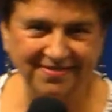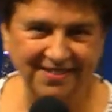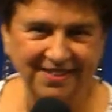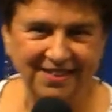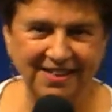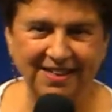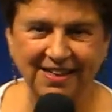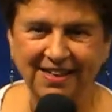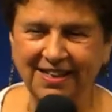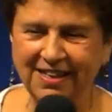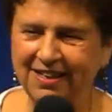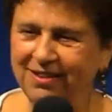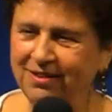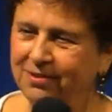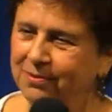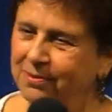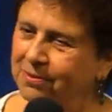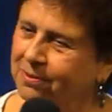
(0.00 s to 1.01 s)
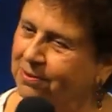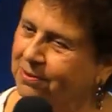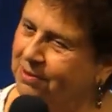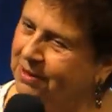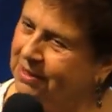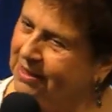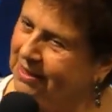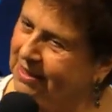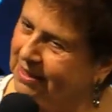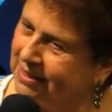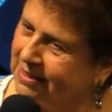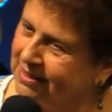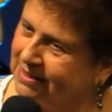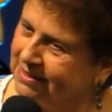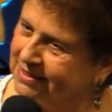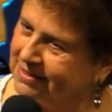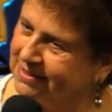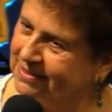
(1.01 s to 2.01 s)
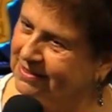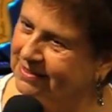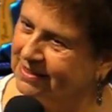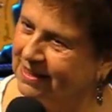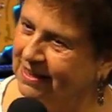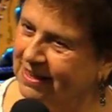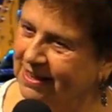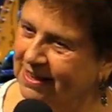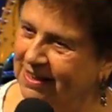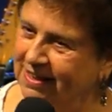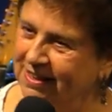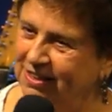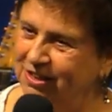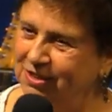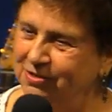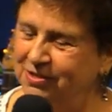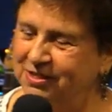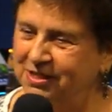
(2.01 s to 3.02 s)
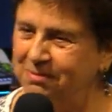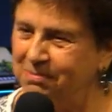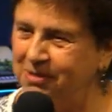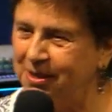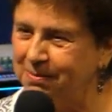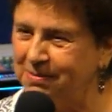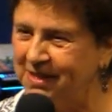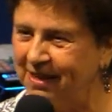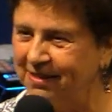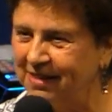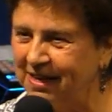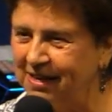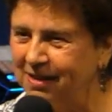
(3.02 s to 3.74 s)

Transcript: Hallelujah. You know, sometimes I think